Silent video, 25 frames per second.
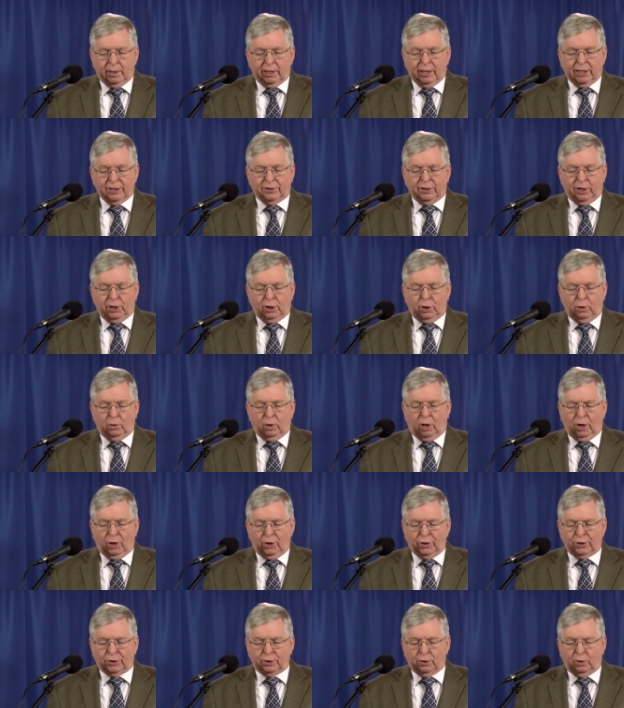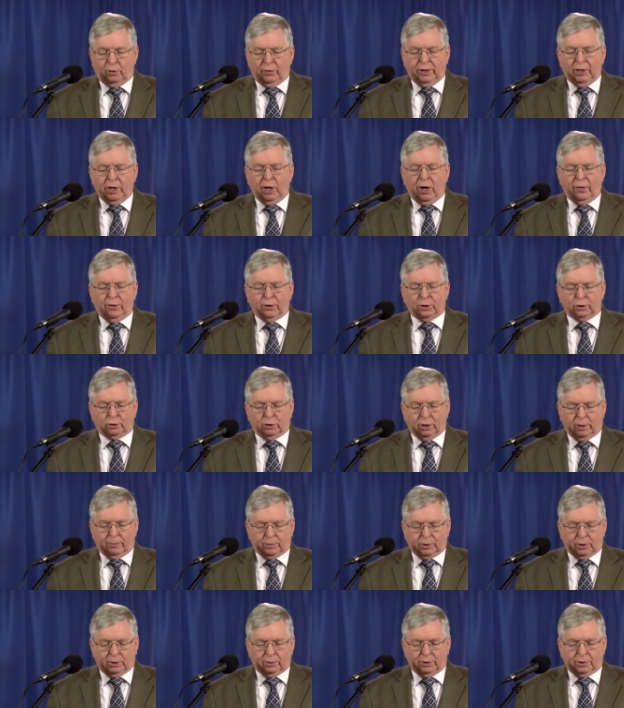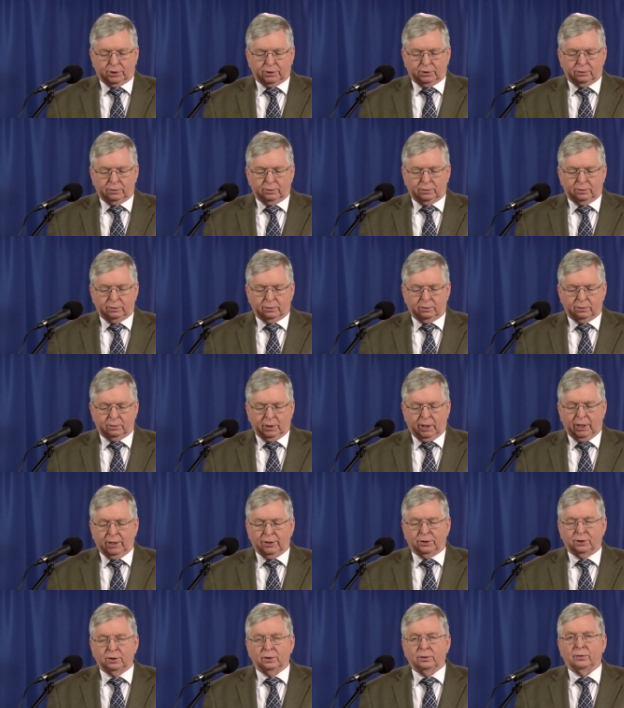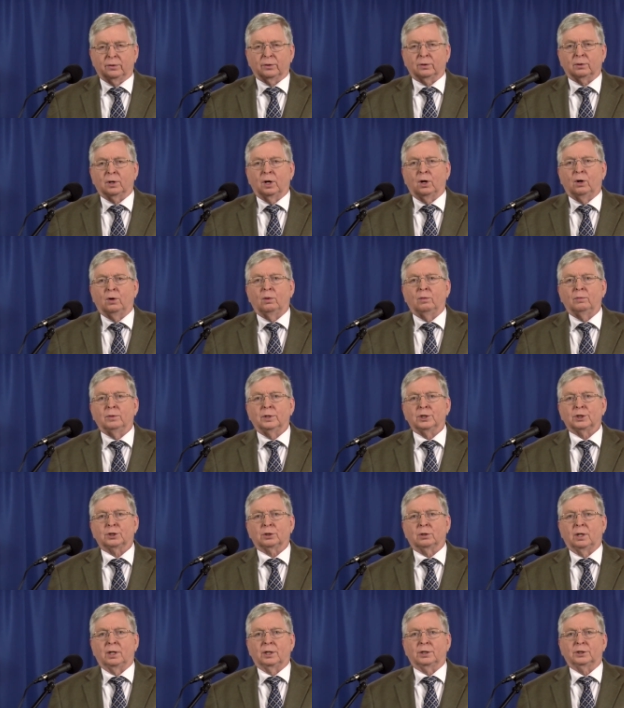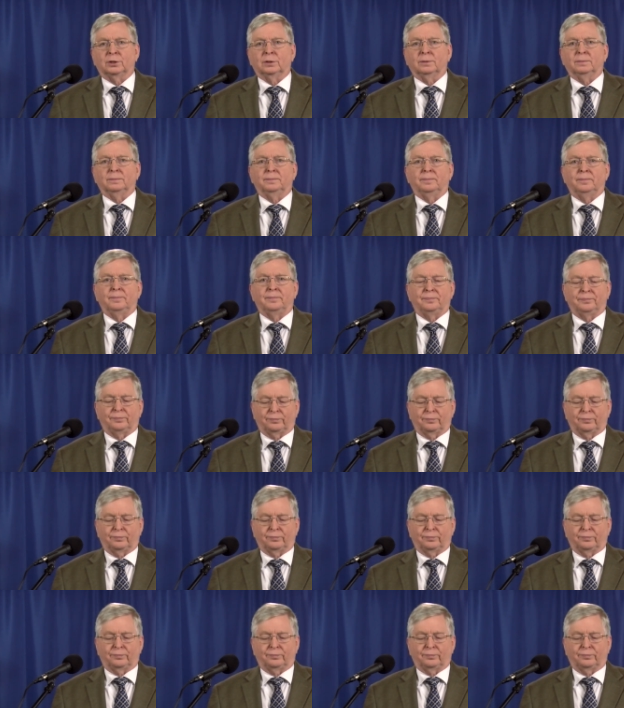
as they do also the other scriptures, unto their own destruction.